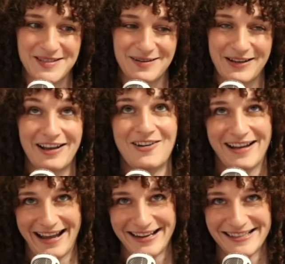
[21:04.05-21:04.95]
And I'm like,
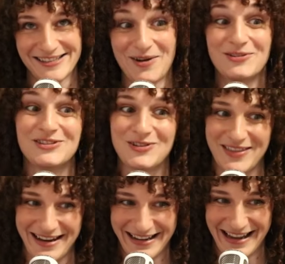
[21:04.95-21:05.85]
okay, don't do
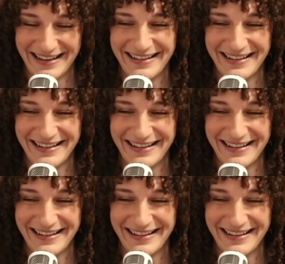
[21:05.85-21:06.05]
that again.